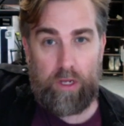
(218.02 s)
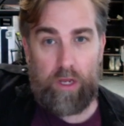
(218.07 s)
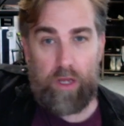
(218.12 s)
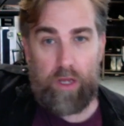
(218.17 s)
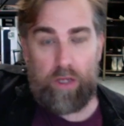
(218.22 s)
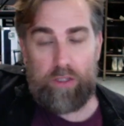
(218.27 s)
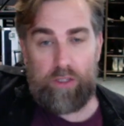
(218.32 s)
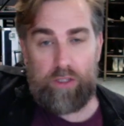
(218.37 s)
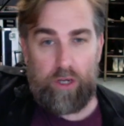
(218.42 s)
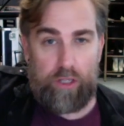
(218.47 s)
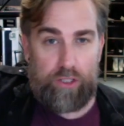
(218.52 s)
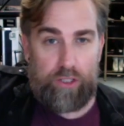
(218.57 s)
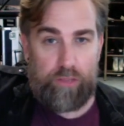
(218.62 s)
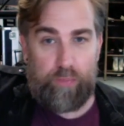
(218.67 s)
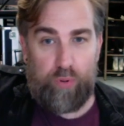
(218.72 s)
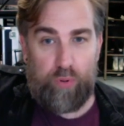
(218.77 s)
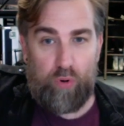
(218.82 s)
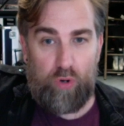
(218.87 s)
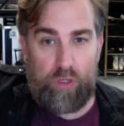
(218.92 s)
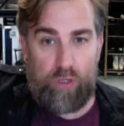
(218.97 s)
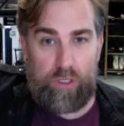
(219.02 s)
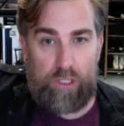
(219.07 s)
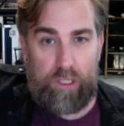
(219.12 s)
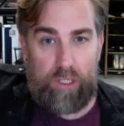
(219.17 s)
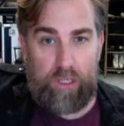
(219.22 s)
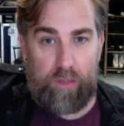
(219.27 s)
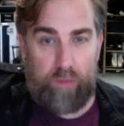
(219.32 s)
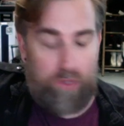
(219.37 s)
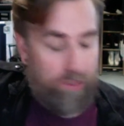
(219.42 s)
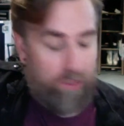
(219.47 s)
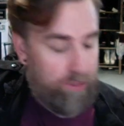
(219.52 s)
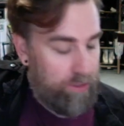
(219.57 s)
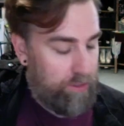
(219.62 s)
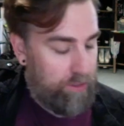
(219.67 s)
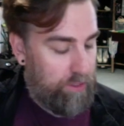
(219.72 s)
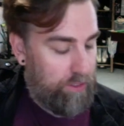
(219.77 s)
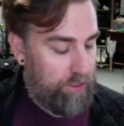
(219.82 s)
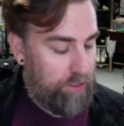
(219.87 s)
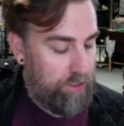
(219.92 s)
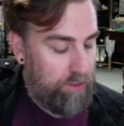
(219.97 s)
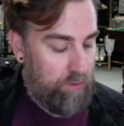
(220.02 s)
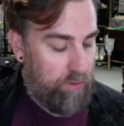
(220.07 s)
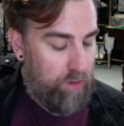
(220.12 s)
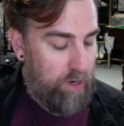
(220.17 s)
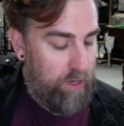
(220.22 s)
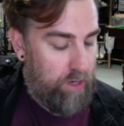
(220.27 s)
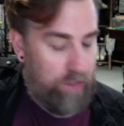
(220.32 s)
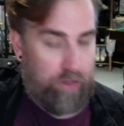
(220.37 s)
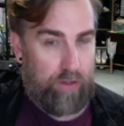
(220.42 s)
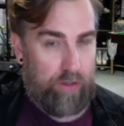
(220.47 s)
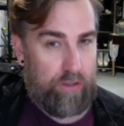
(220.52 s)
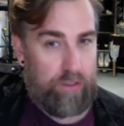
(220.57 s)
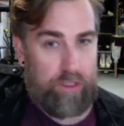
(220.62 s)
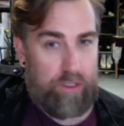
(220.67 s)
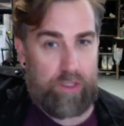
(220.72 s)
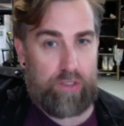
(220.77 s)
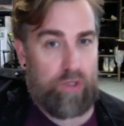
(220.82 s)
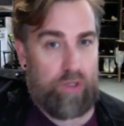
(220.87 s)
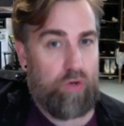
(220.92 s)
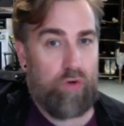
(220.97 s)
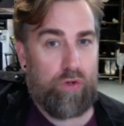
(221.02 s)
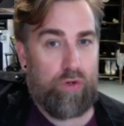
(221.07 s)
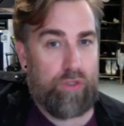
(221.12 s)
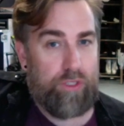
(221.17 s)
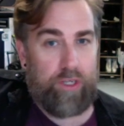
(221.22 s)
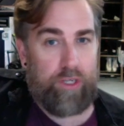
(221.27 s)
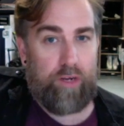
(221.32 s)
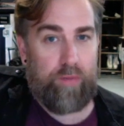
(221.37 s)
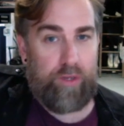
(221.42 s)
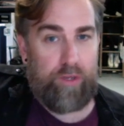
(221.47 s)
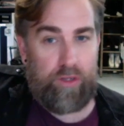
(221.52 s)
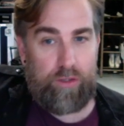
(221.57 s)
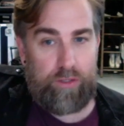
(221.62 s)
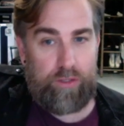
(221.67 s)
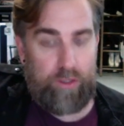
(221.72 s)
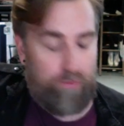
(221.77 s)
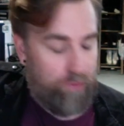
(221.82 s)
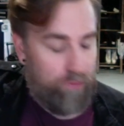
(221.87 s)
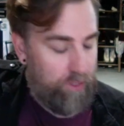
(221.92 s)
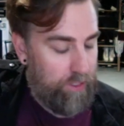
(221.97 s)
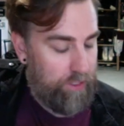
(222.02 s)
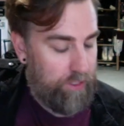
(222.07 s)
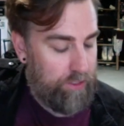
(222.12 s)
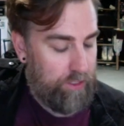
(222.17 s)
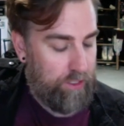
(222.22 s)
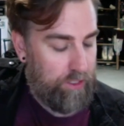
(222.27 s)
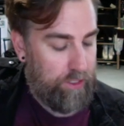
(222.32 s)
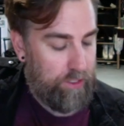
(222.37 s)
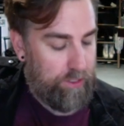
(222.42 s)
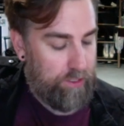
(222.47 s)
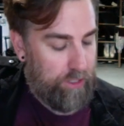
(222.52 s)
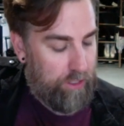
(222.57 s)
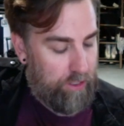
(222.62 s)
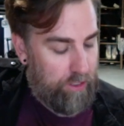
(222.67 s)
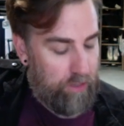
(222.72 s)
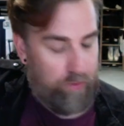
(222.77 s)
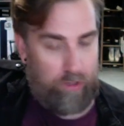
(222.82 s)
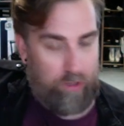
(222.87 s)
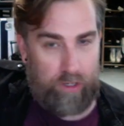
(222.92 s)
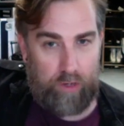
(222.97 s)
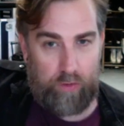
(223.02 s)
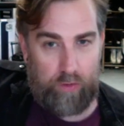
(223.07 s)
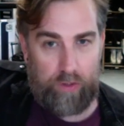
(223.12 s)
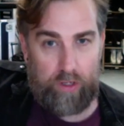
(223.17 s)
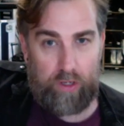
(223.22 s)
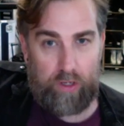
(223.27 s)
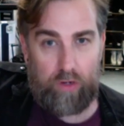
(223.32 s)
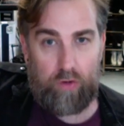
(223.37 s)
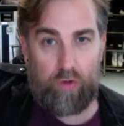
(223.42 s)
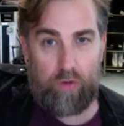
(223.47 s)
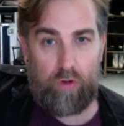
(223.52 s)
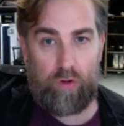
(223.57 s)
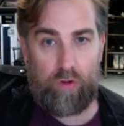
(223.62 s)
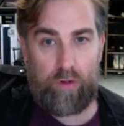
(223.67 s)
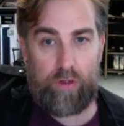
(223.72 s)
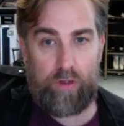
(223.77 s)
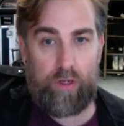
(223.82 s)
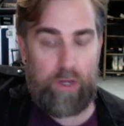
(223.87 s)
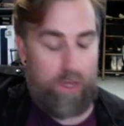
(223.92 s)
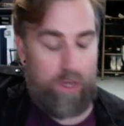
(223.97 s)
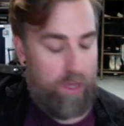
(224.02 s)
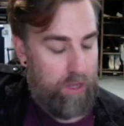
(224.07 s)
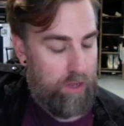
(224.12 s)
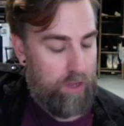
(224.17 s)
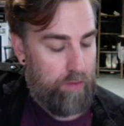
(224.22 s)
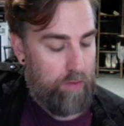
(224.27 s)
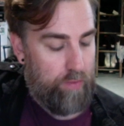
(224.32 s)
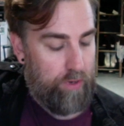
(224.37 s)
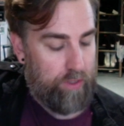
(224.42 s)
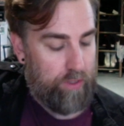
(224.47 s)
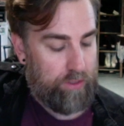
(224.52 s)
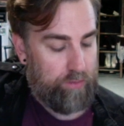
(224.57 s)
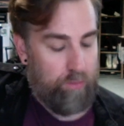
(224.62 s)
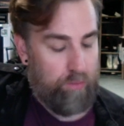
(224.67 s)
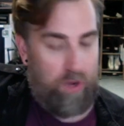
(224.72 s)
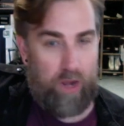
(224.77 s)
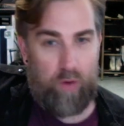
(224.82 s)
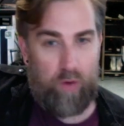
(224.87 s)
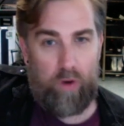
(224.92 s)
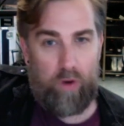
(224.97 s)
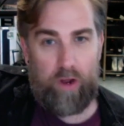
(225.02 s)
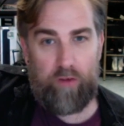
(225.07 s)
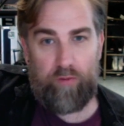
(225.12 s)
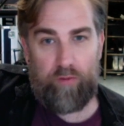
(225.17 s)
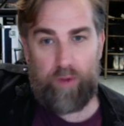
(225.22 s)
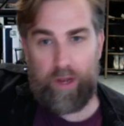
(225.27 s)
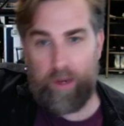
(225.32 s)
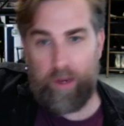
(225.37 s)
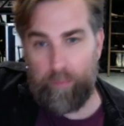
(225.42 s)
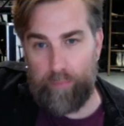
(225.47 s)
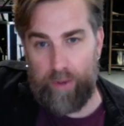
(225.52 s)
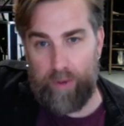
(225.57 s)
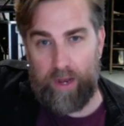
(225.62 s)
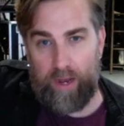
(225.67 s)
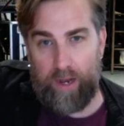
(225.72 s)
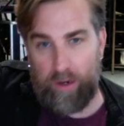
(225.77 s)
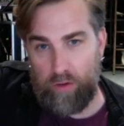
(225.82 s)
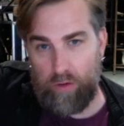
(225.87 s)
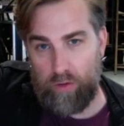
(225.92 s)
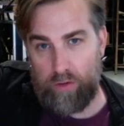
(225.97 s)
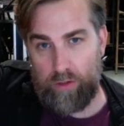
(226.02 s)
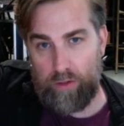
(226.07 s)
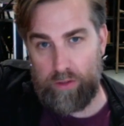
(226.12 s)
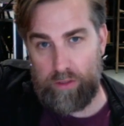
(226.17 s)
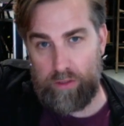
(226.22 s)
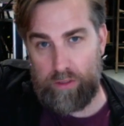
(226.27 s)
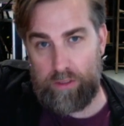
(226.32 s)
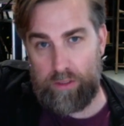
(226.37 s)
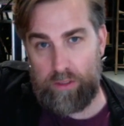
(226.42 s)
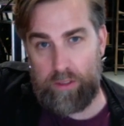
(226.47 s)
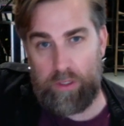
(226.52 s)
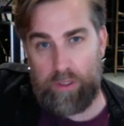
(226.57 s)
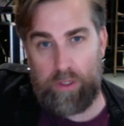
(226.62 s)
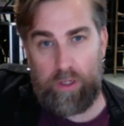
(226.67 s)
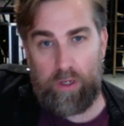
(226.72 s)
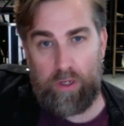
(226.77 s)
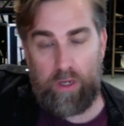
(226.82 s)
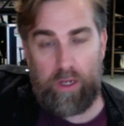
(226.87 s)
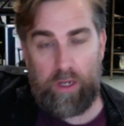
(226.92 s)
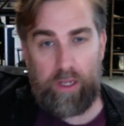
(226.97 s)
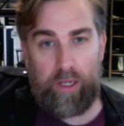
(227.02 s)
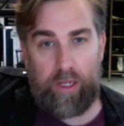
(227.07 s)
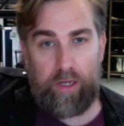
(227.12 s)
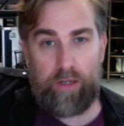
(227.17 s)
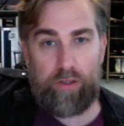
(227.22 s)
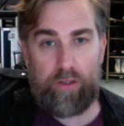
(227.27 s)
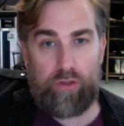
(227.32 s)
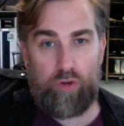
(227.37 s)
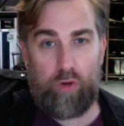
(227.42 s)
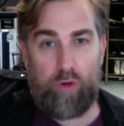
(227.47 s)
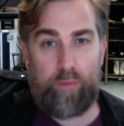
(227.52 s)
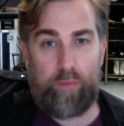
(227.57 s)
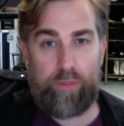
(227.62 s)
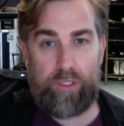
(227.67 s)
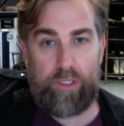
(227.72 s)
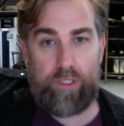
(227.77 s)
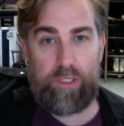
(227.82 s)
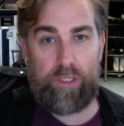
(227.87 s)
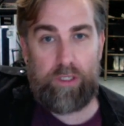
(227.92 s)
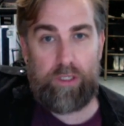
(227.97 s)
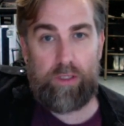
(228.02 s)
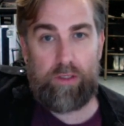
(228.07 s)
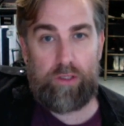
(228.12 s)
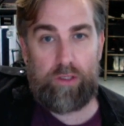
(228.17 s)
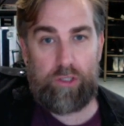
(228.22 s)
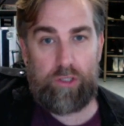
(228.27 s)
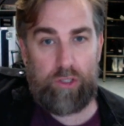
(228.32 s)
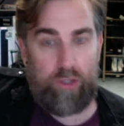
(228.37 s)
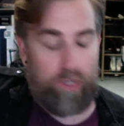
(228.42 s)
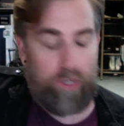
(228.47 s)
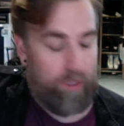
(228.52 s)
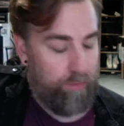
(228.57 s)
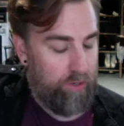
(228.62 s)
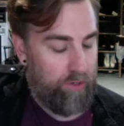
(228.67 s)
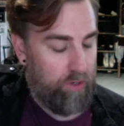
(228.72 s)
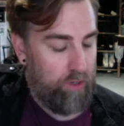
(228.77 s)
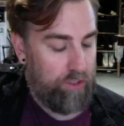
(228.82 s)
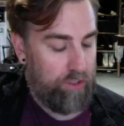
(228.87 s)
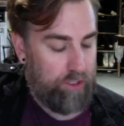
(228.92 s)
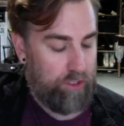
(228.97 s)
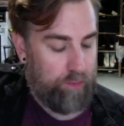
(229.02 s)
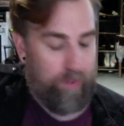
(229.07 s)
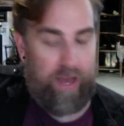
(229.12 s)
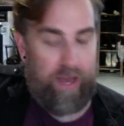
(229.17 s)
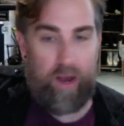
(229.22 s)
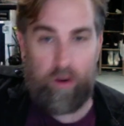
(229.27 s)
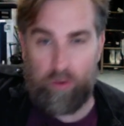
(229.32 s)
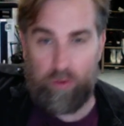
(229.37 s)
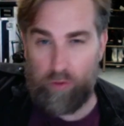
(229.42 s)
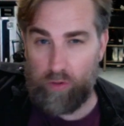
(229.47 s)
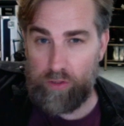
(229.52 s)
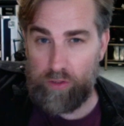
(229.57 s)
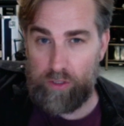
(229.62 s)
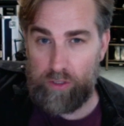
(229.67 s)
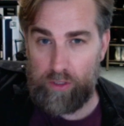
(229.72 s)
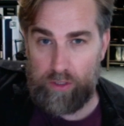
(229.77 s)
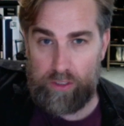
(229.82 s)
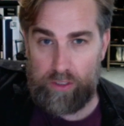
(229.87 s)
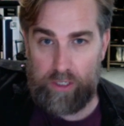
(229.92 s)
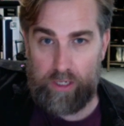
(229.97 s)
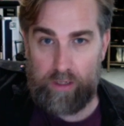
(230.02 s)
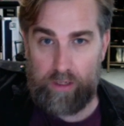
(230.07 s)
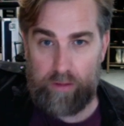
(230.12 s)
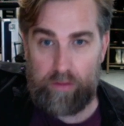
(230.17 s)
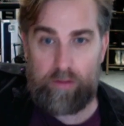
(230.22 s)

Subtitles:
So I should pause here because this is where I use these chords that I've been using for years and years, and I don't really know what they're called, but it's my way of playing bar chords in drop D tuning, but not just power chords, not just like.